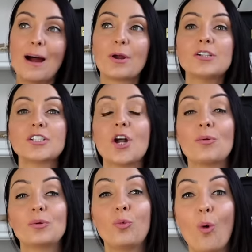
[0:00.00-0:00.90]
I'm going to start
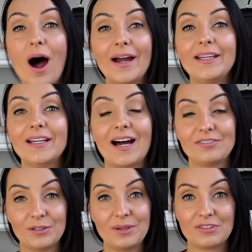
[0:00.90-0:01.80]
with why have
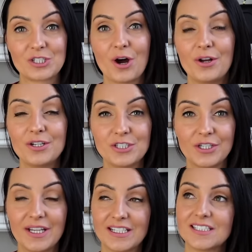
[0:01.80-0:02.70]
Louis Vuitton
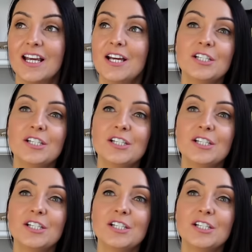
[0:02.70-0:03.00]
done this?